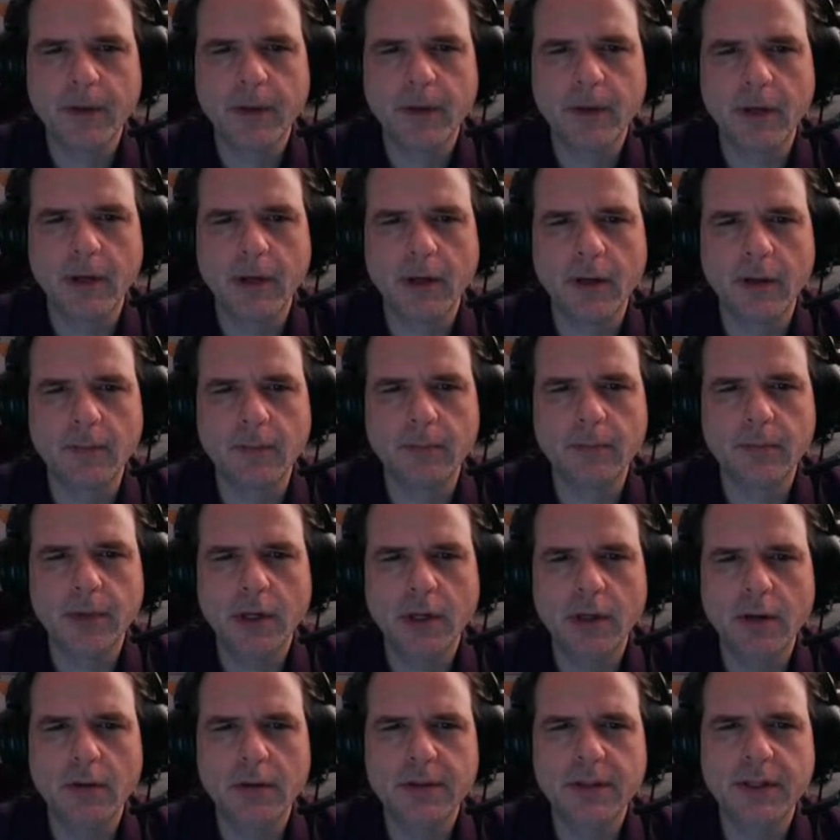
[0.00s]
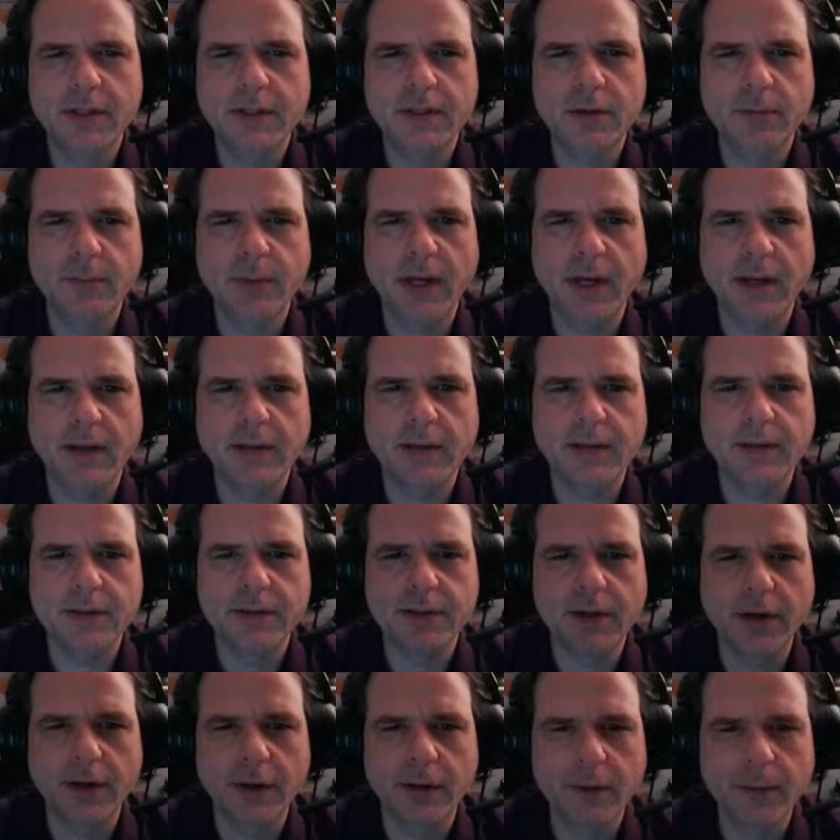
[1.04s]
No, it's not too bad.
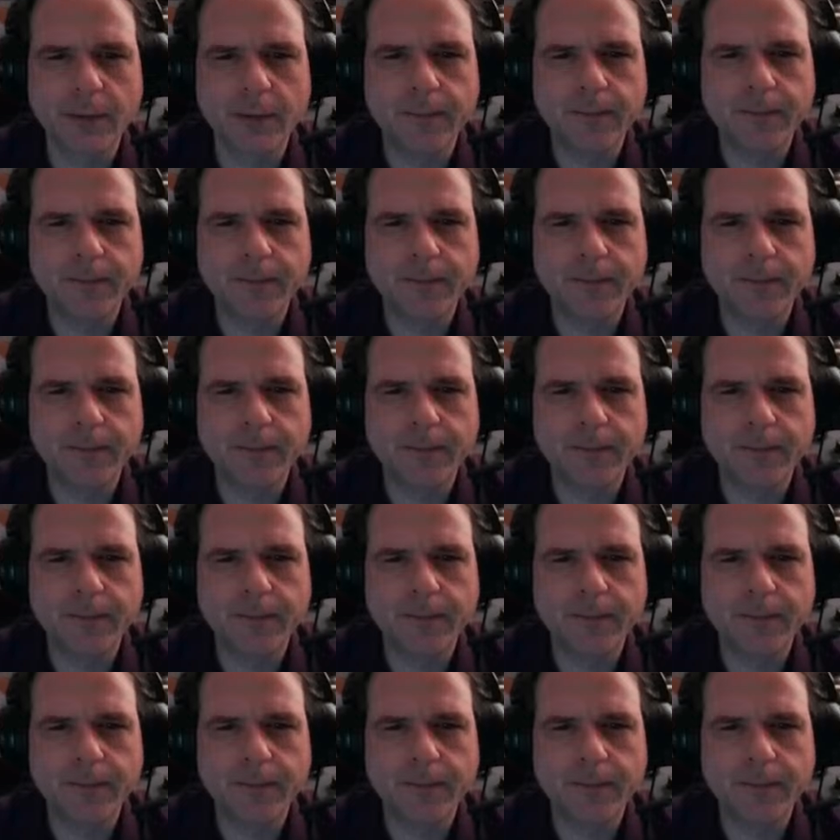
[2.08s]
So